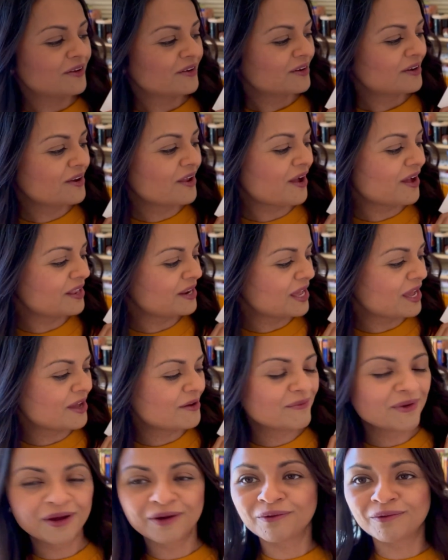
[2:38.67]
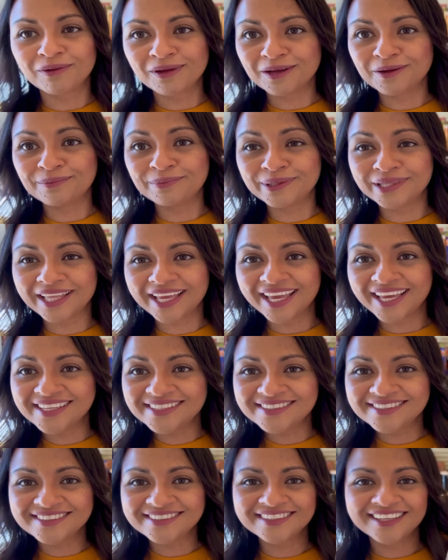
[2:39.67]
a real
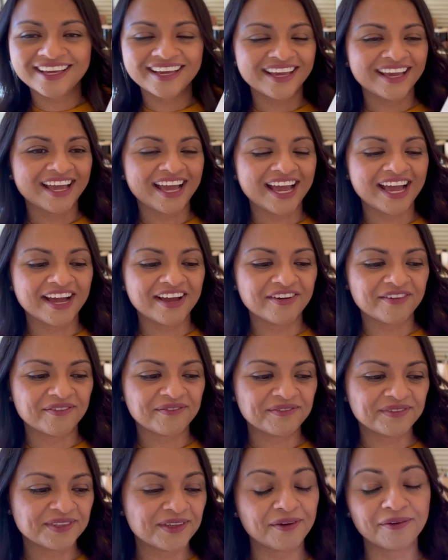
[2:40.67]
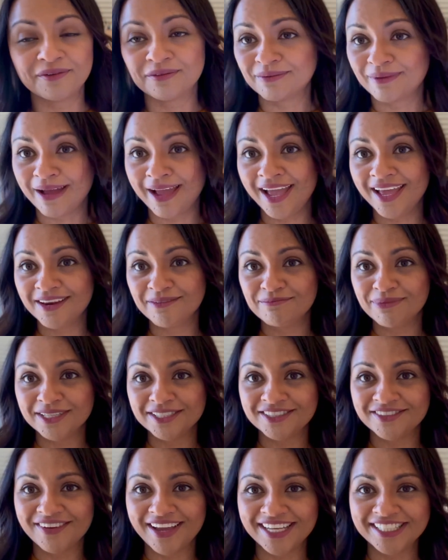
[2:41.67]
place. So I had a
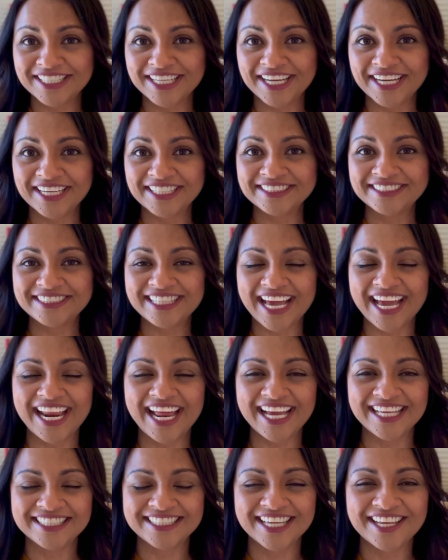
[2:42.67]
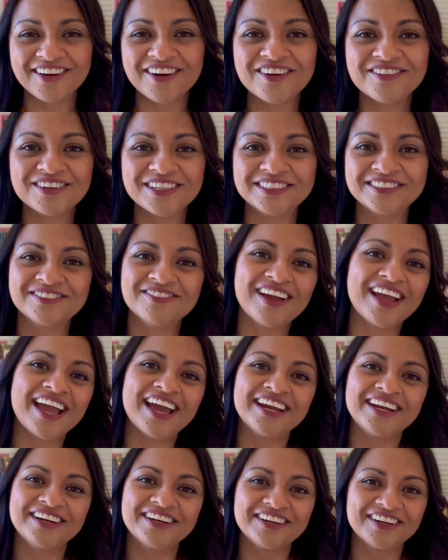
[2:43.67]
bunch of ideas that I sent over to my
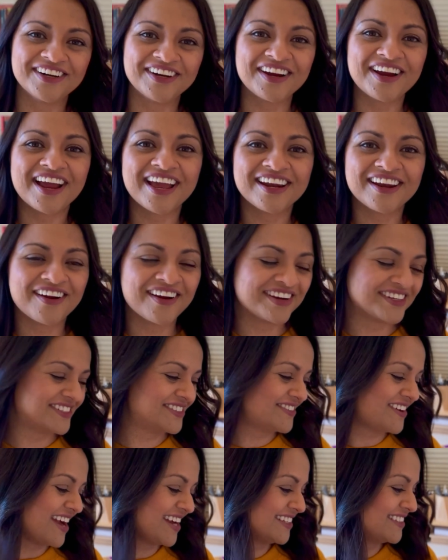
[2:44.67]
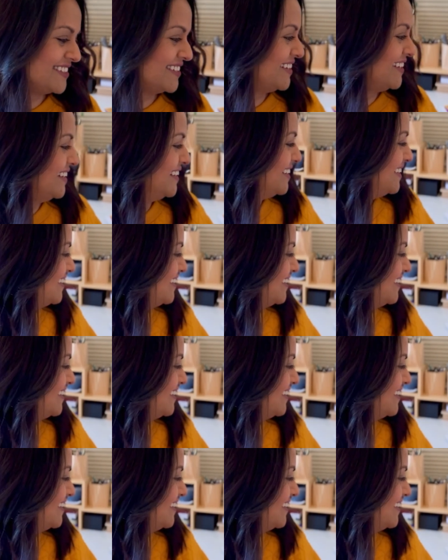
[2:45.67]
editor and art director.